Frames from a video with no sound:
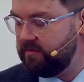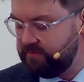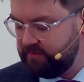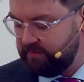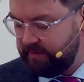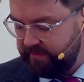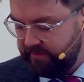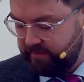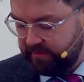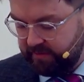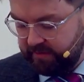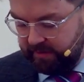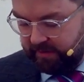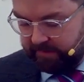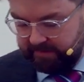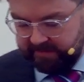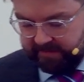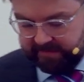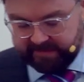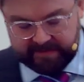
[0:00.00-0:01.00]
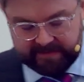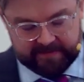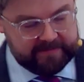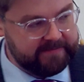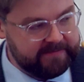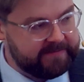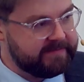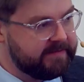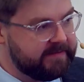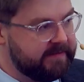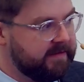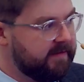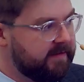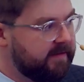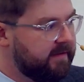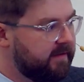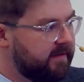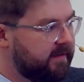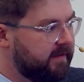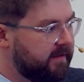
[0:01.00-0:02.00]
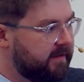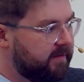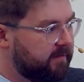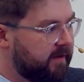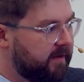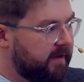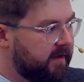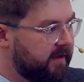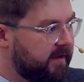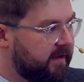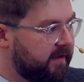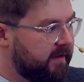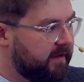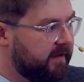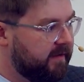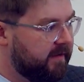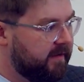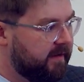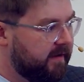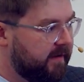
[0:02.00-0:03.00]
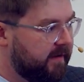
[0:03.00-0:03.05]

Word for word: so I've got a couple of things in my uh,